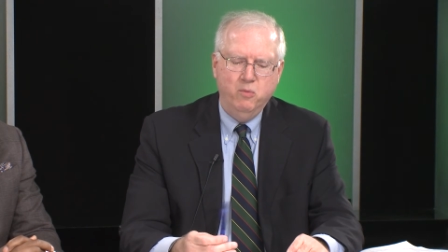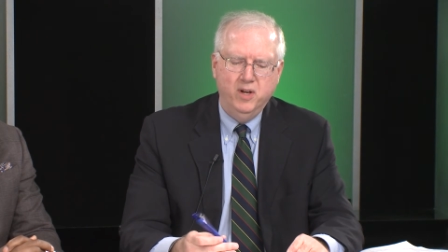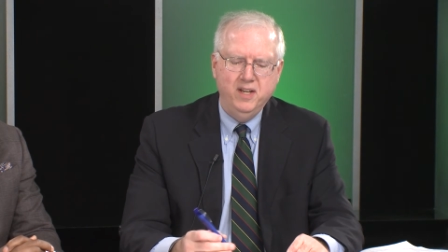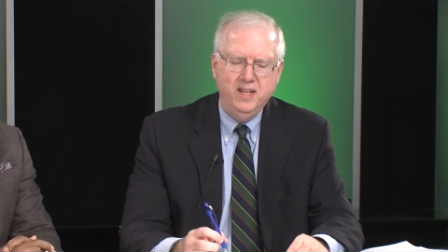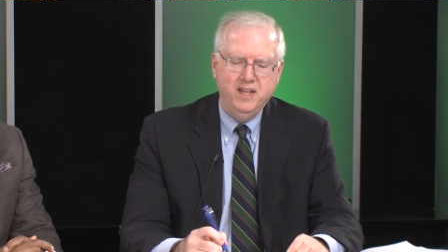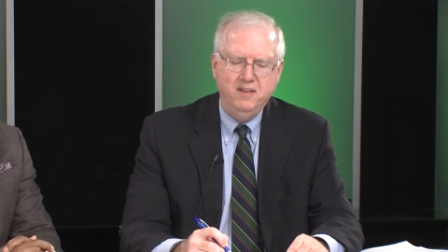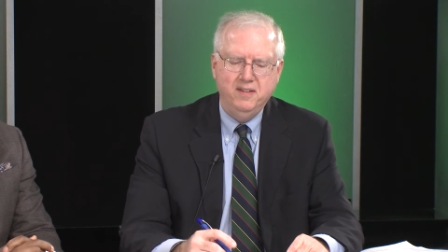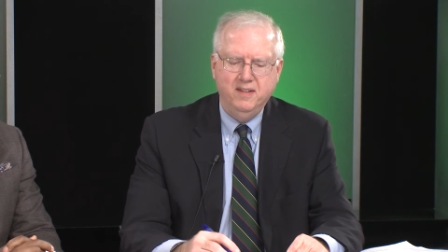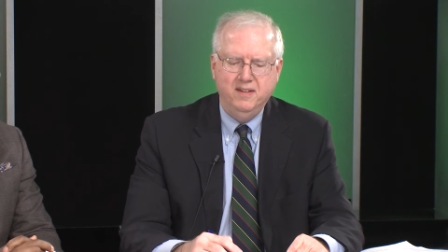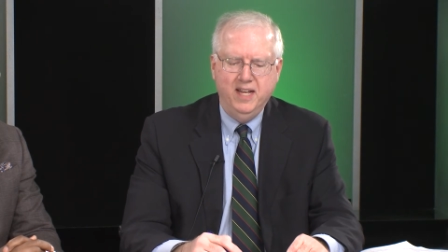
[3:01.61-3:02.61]
one hand,
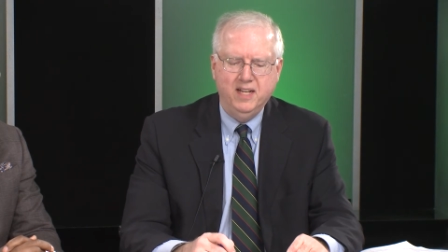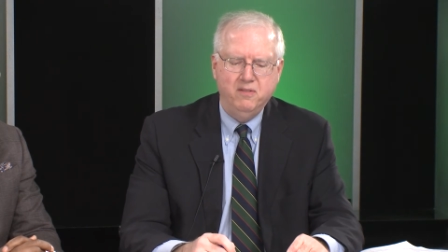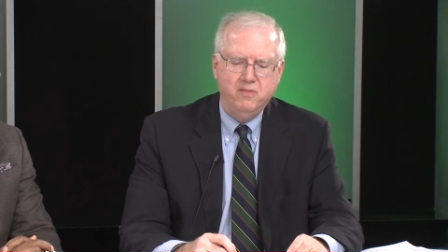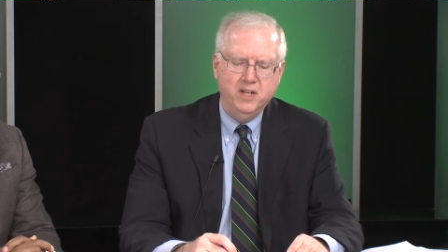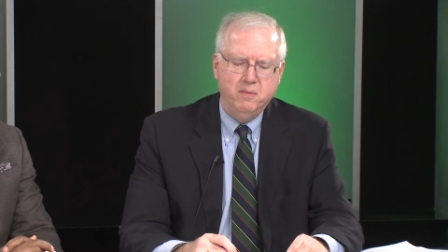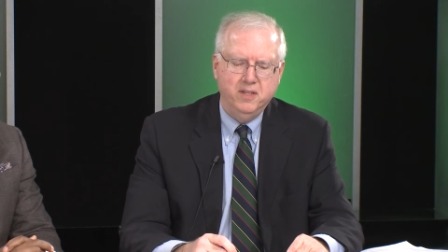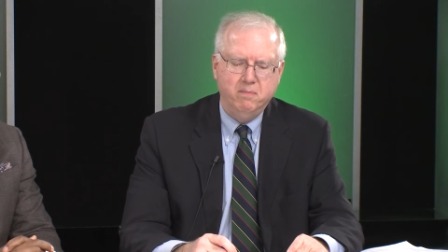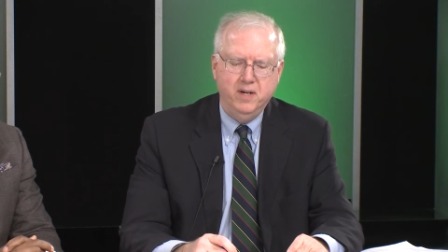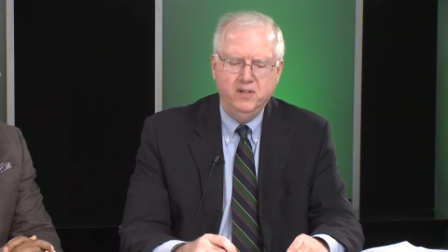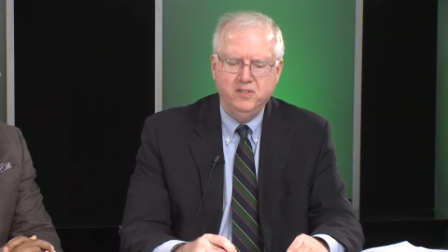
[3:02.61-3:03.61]
the negative thing about the
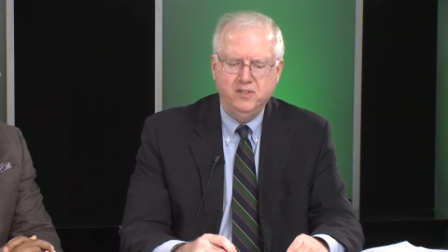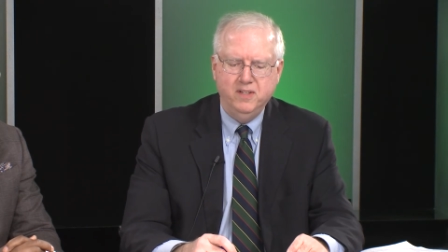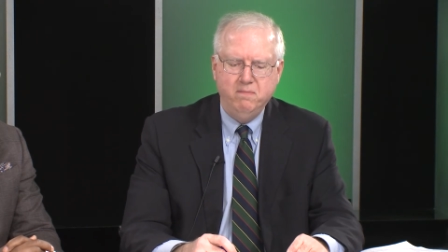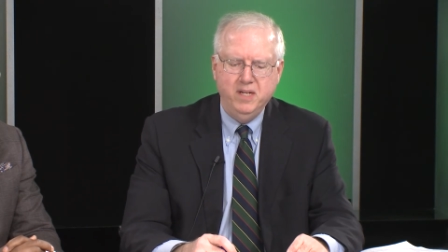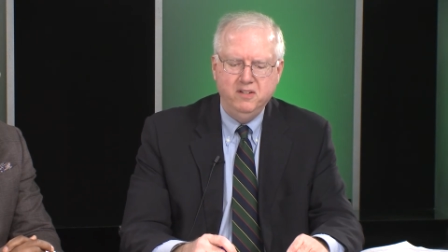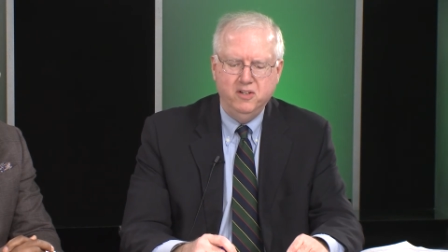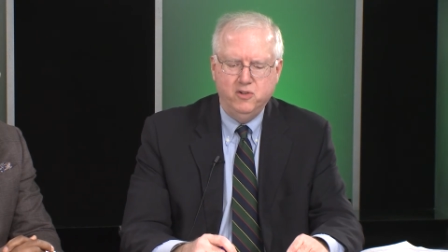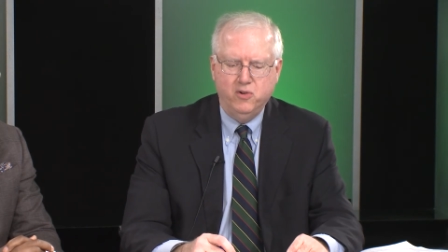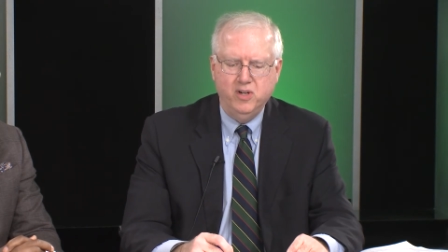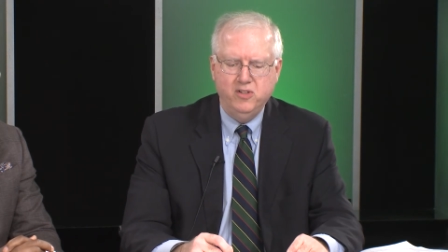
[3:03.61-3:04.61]
Bears is they've beaten
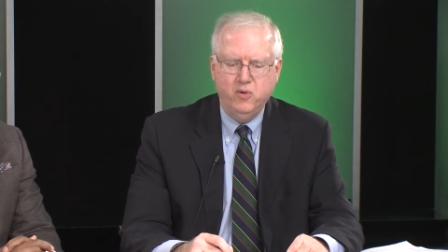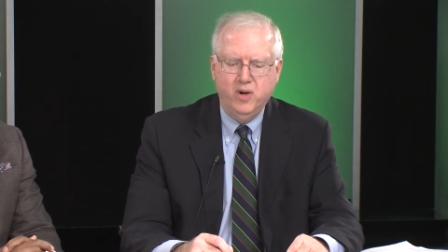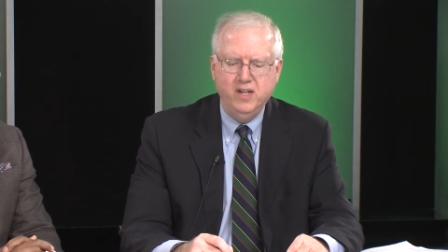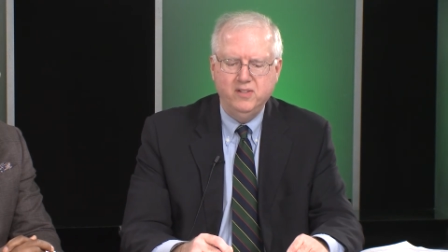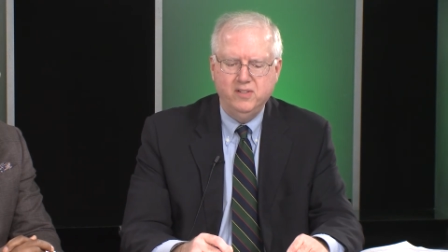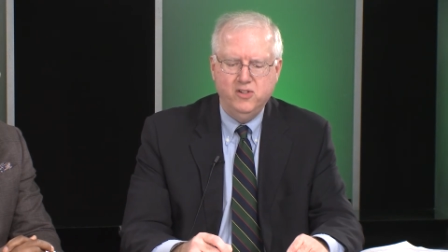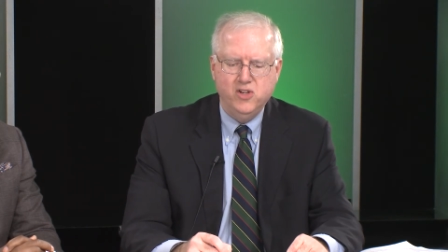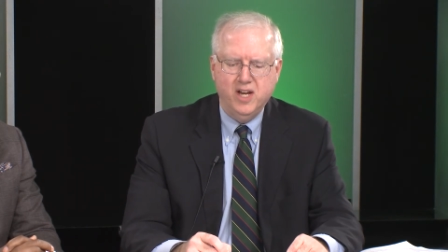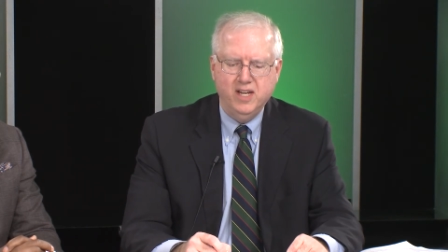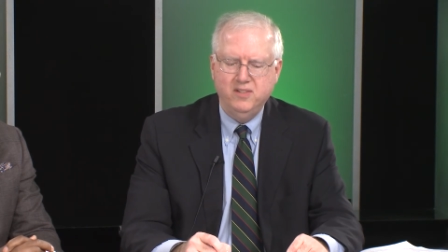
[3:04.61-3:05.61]
Detroit twice, the
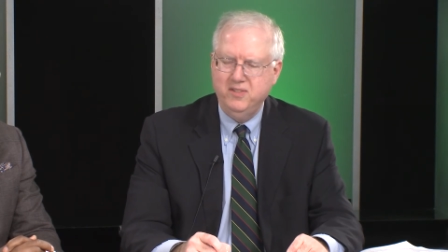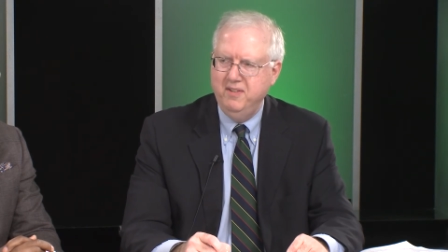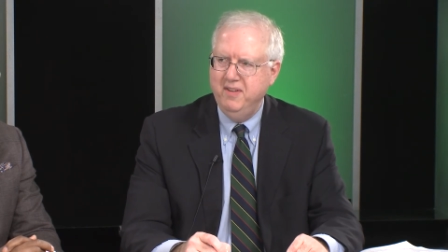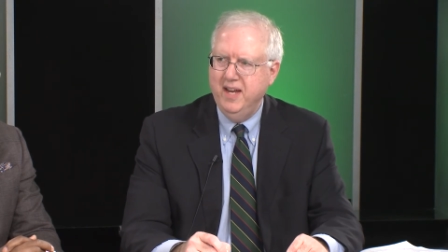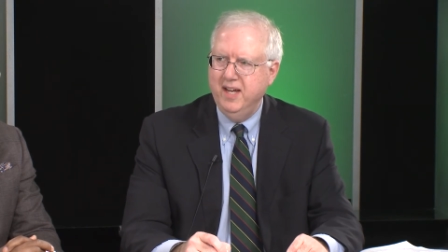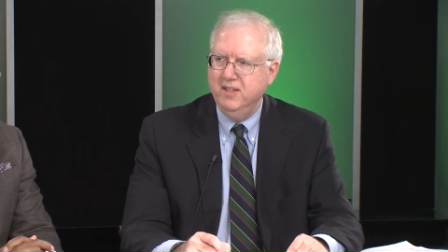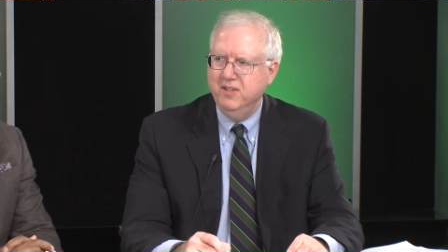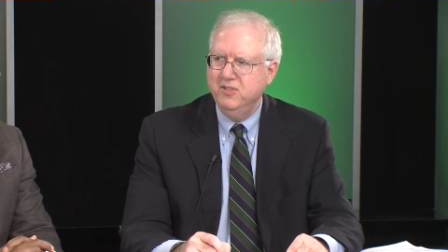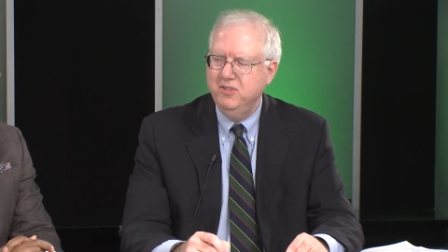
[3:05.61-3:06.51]
Giants, and Dallas.